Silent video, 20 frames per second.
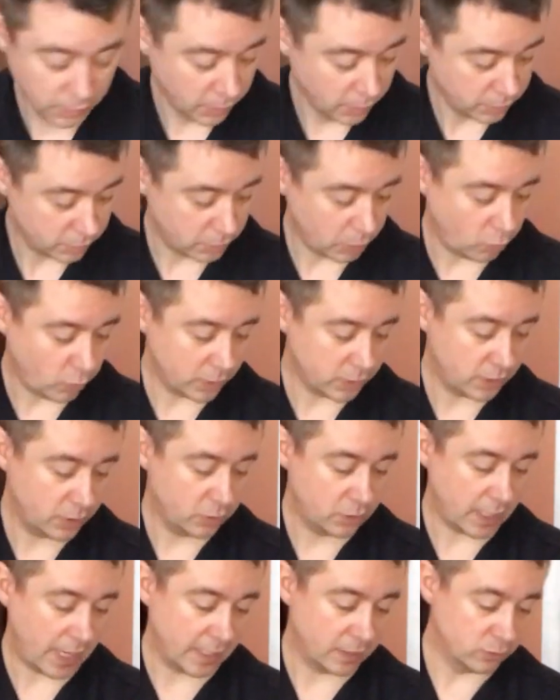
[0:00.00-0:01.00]
So what
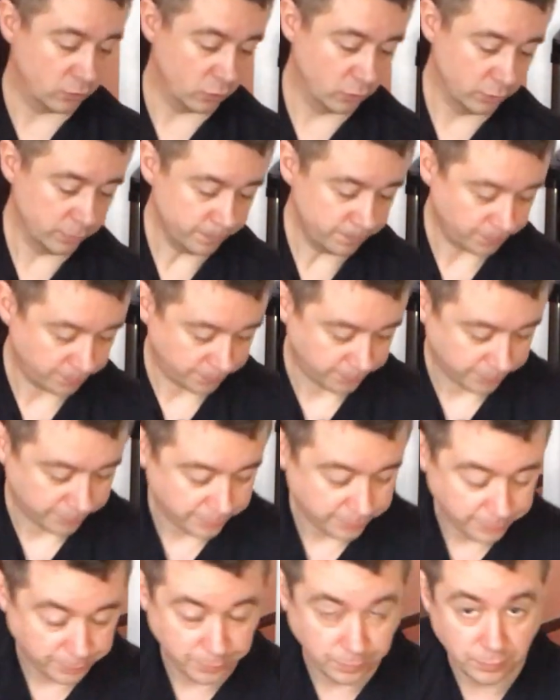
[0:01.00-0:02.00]
did I do?
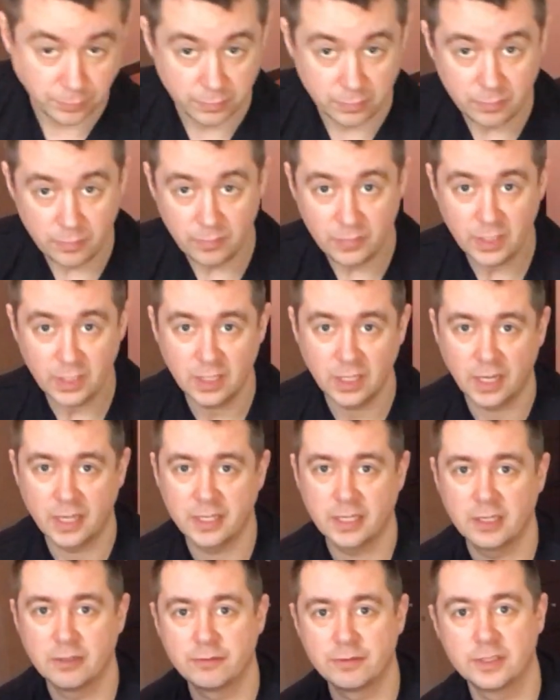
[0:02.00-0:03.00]
I
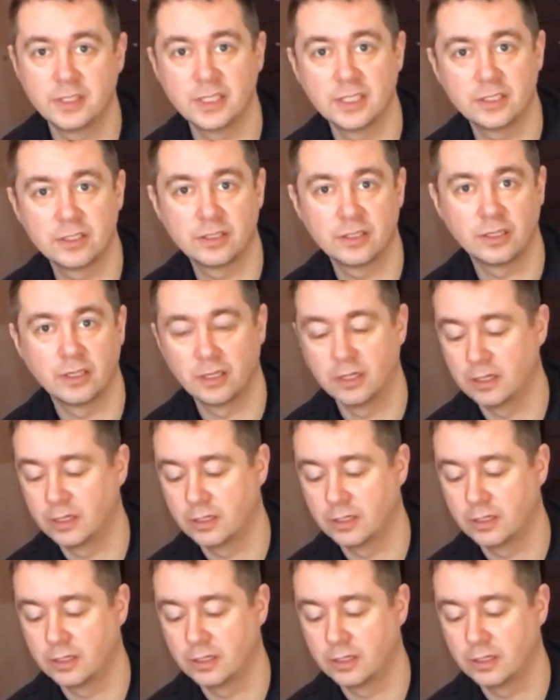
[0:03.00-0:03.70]
have this